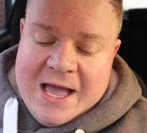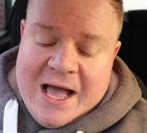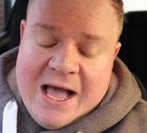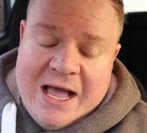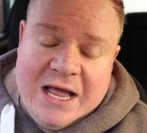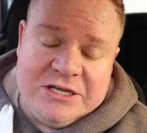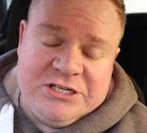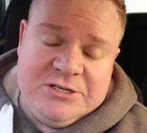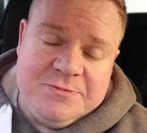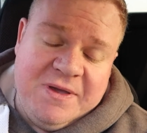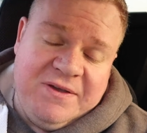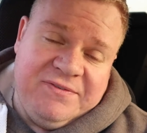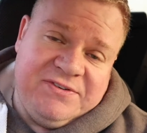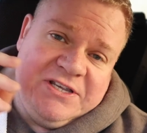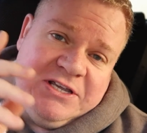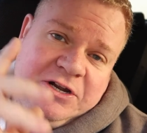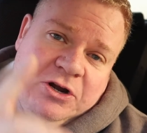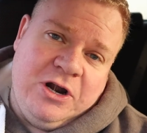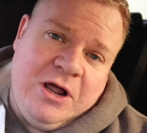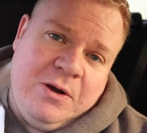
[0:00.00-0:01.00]
As you may have
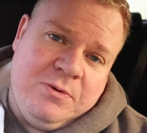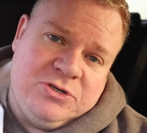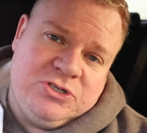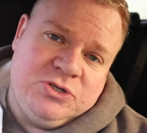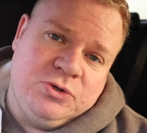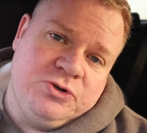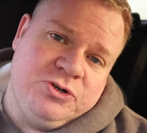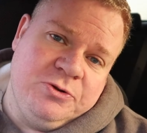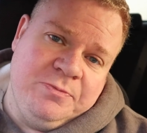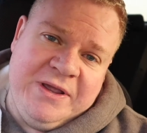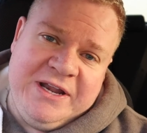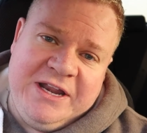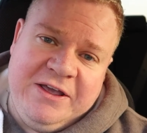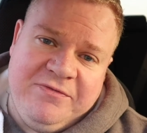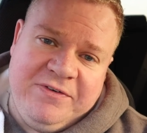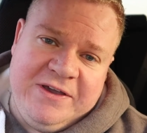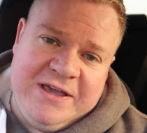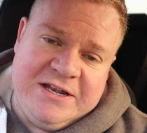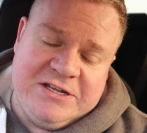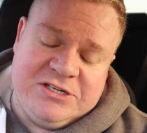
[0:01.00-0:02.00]
seen on our social media
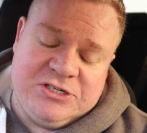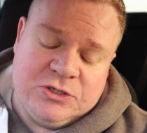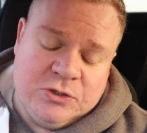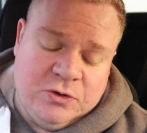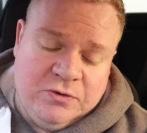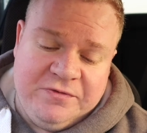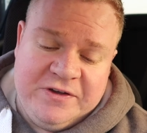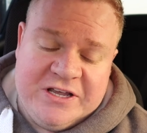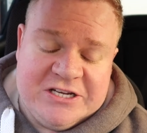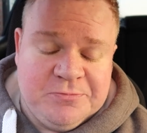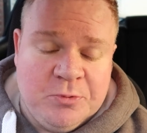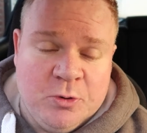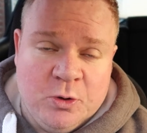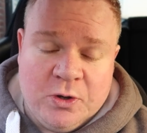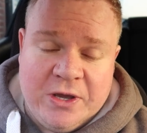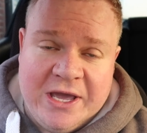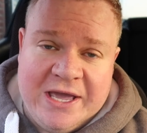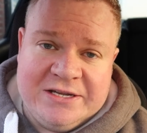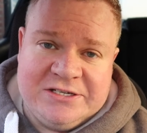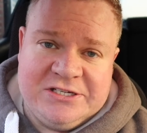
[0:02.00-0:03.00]
feeds, so
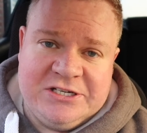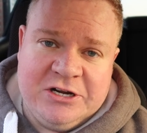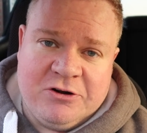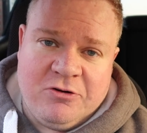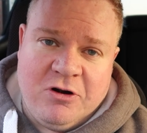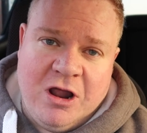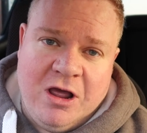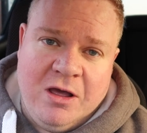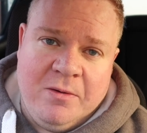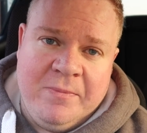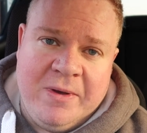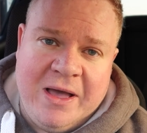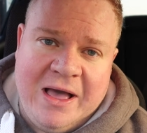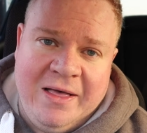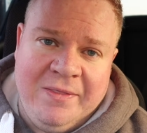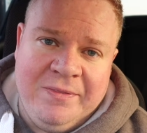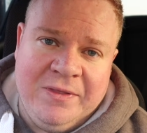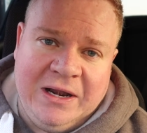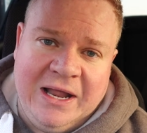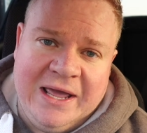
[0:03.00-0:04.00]
Facebook, Instagram
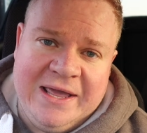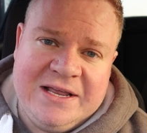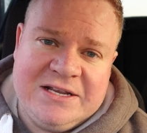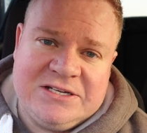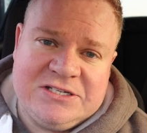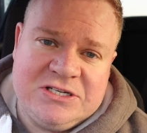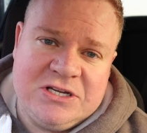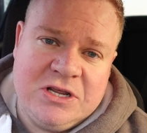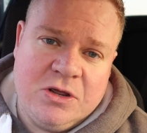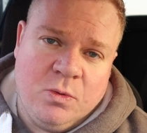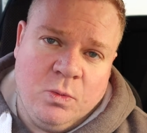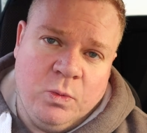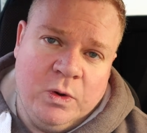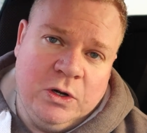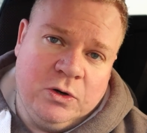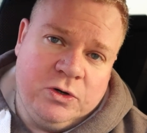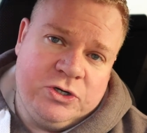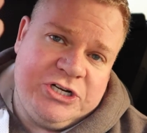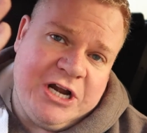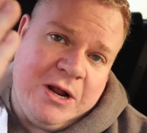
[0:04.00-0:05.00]
and the likes,
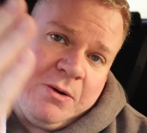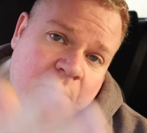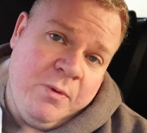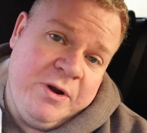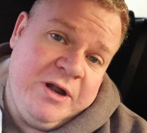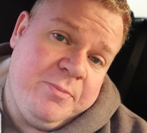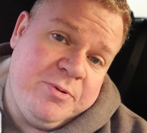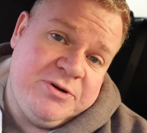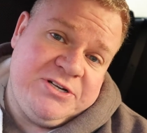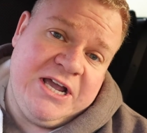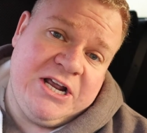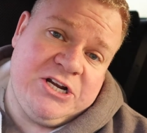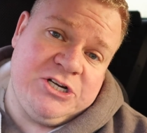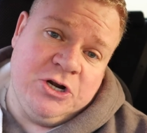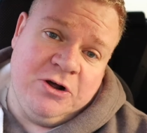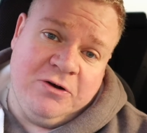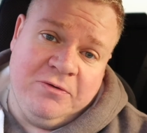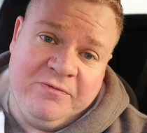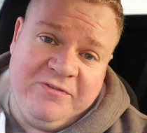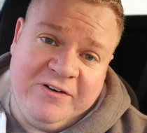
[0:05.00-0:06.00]
we launched our winter
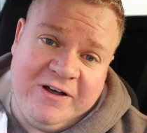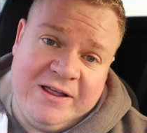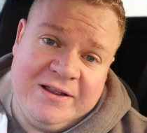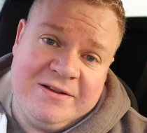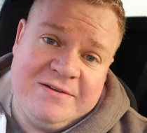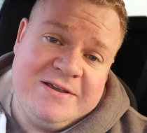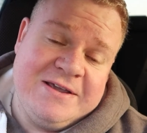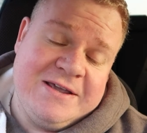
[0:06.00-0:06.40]
protection offer.